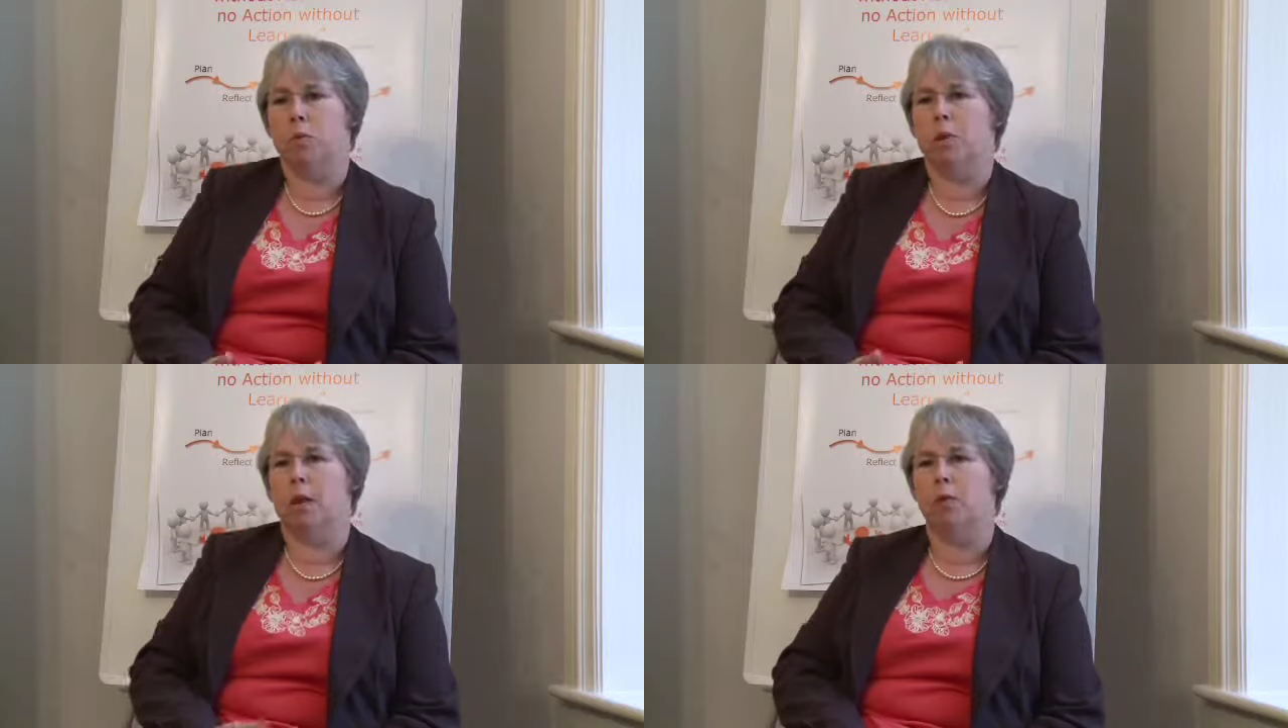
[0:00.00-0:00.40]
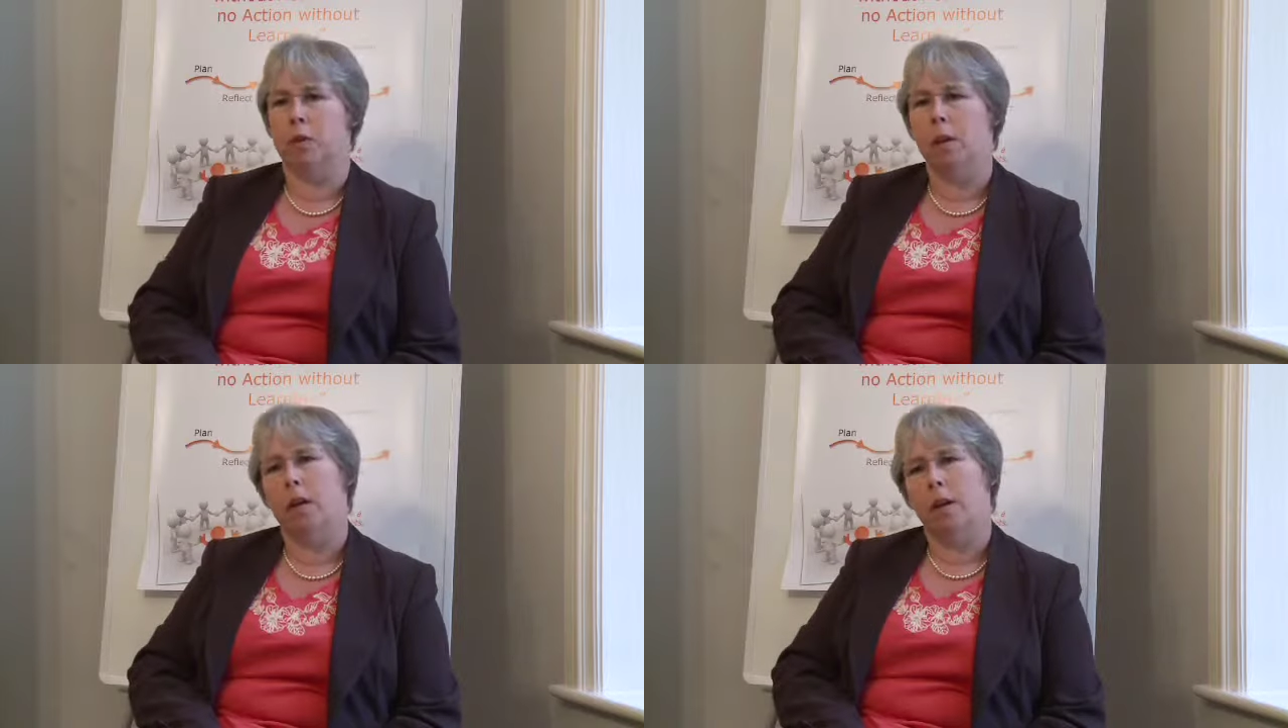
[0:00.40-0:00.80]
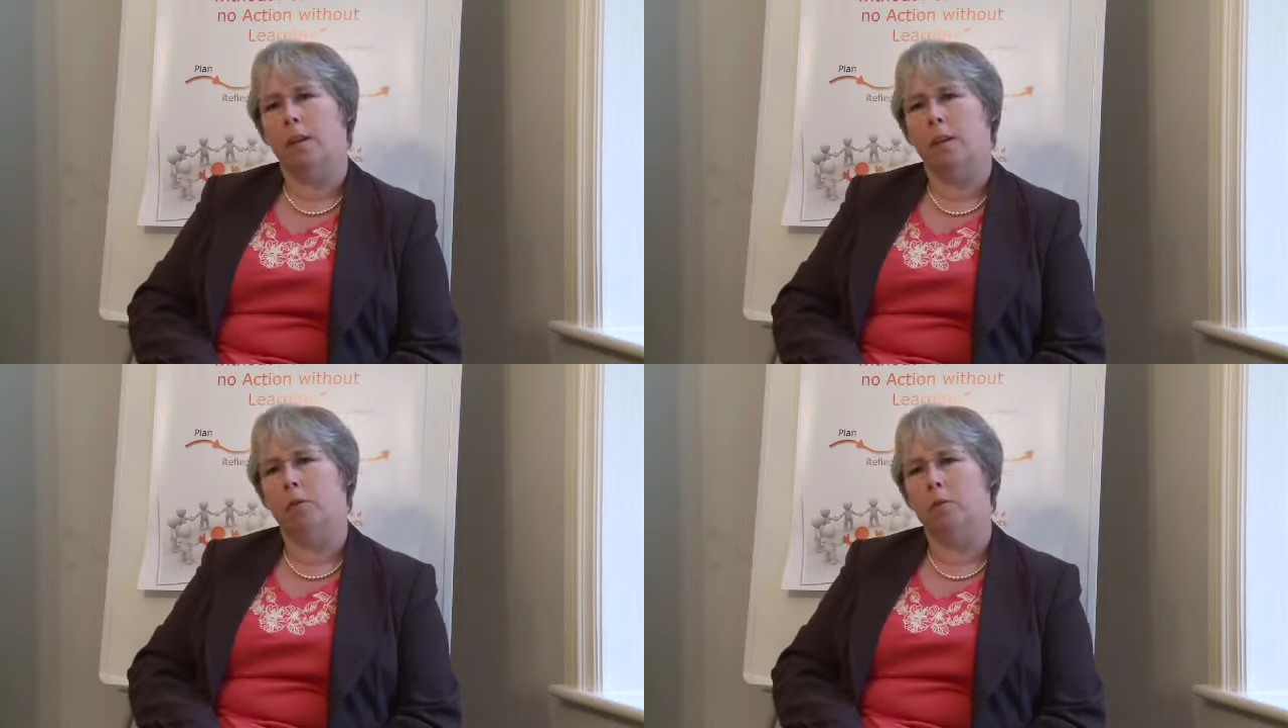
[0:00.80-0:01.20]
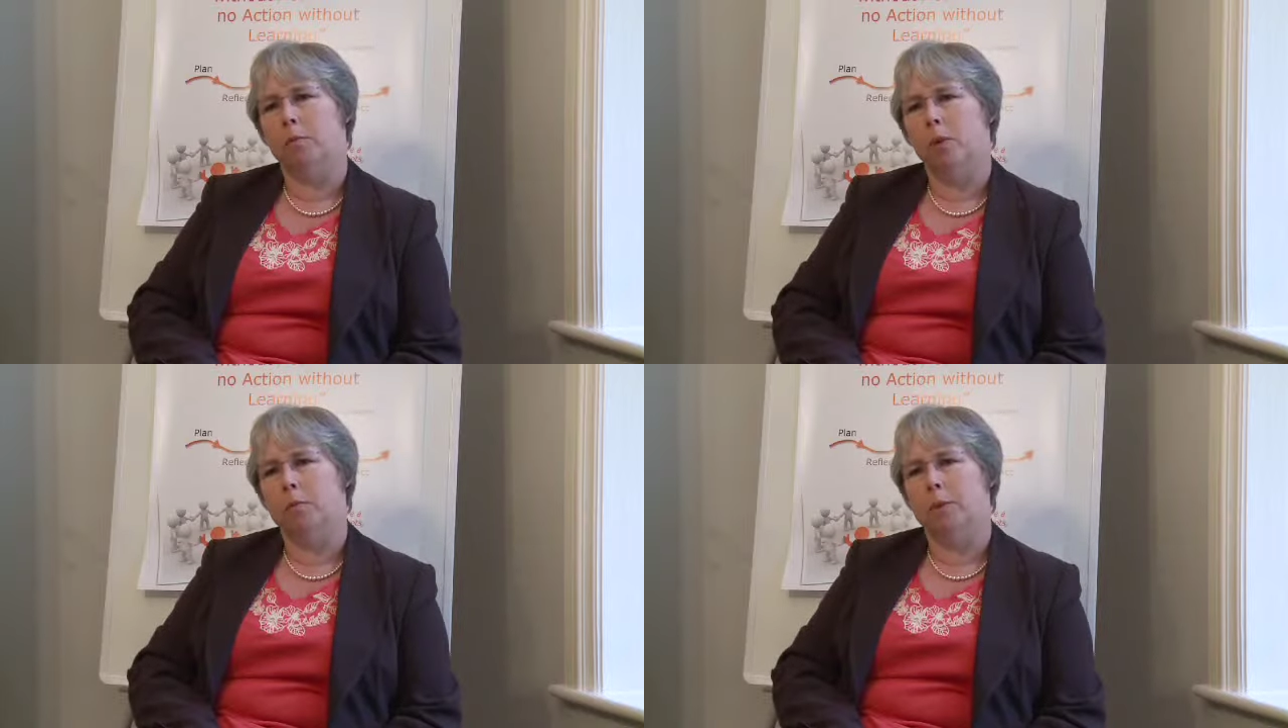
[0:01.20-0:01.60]
with their own
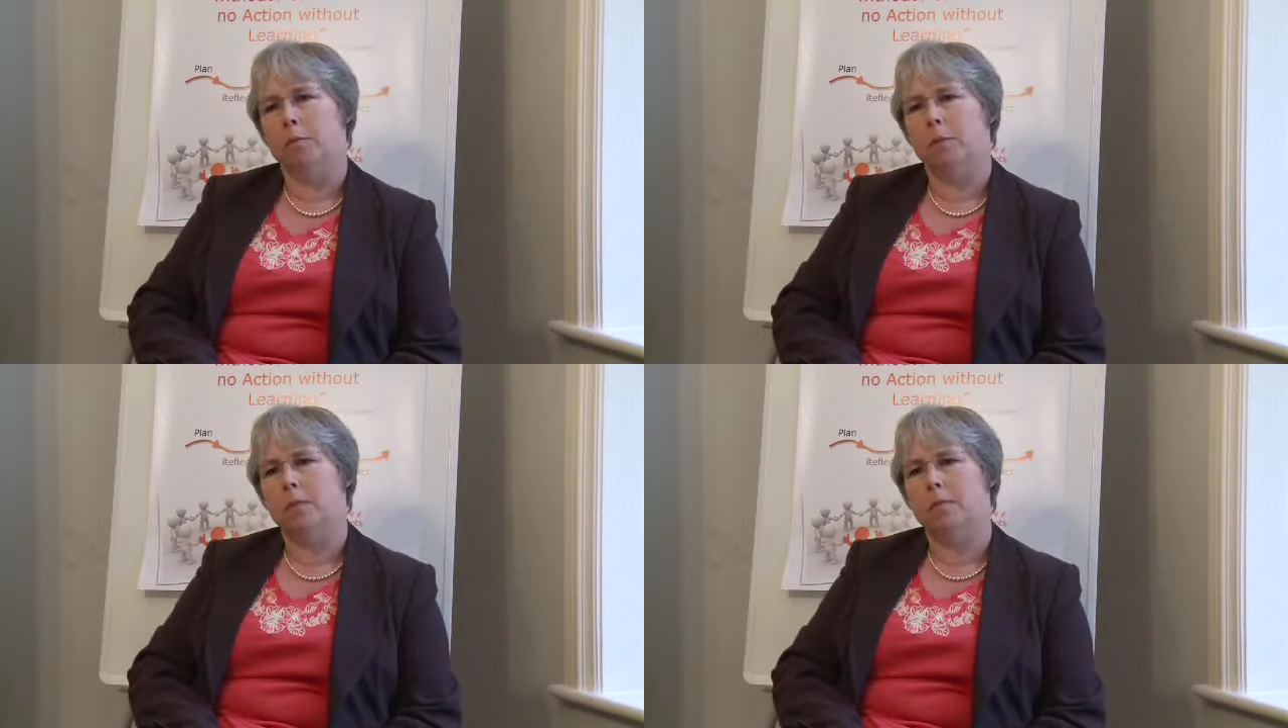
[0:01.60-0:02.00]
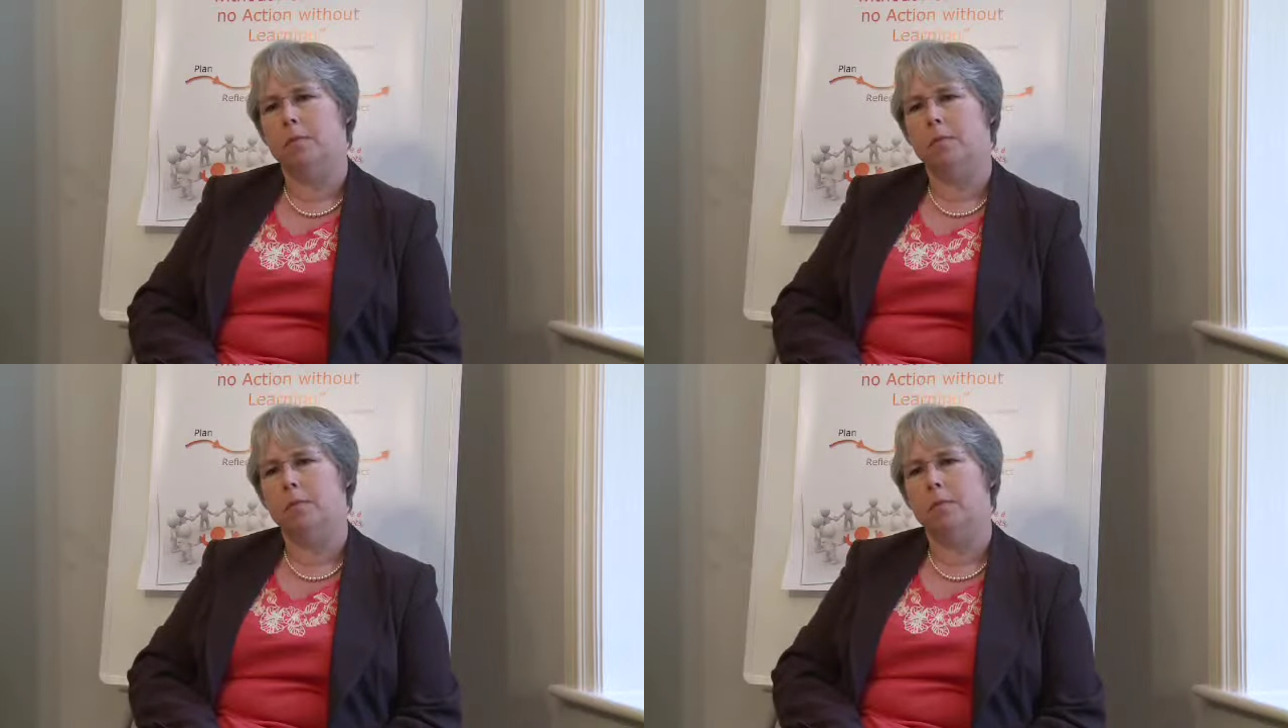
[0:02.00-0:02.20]
problems.